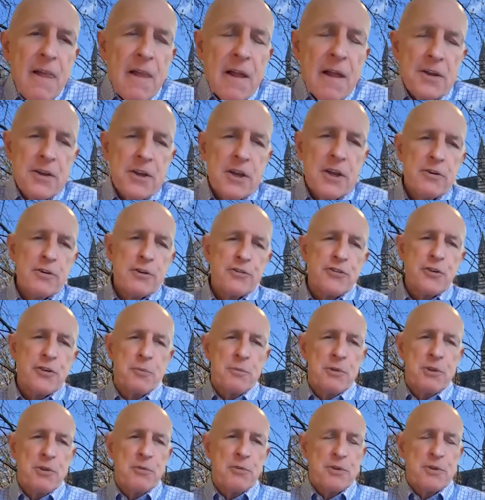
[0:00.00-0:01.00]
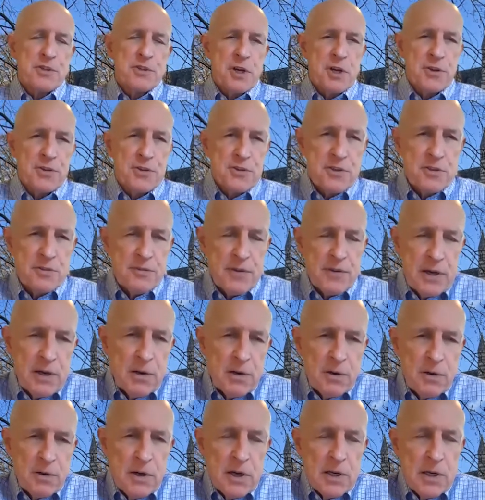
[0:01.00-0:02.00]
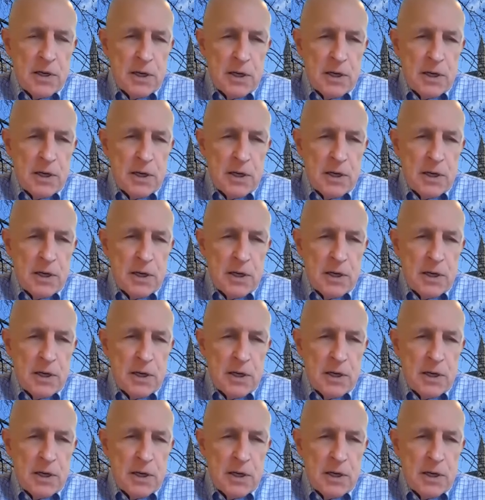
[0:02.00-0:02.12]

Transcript: And here are some of the results of our